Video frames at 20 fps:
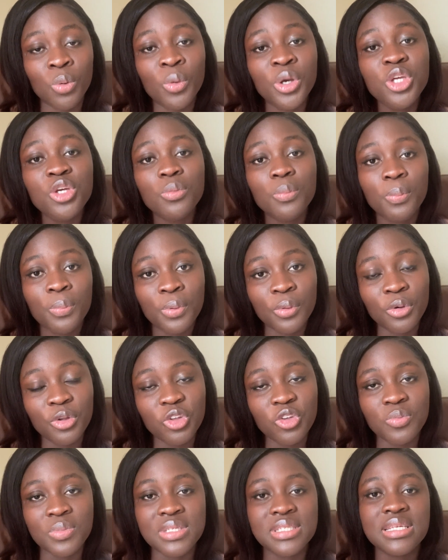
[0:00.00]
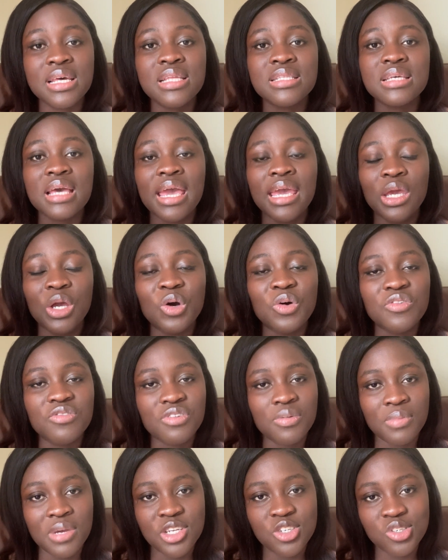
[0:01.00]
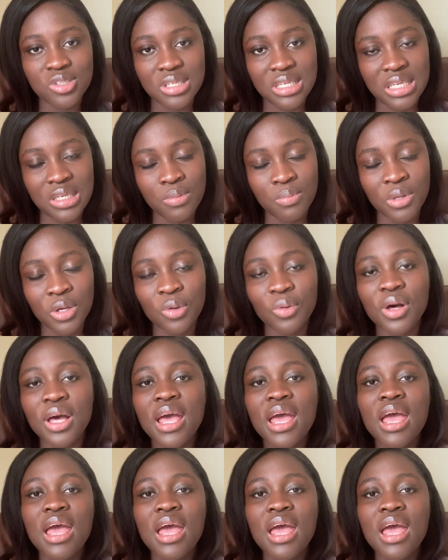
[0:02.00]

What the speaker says: When you book, you'll be sent a confirmation email.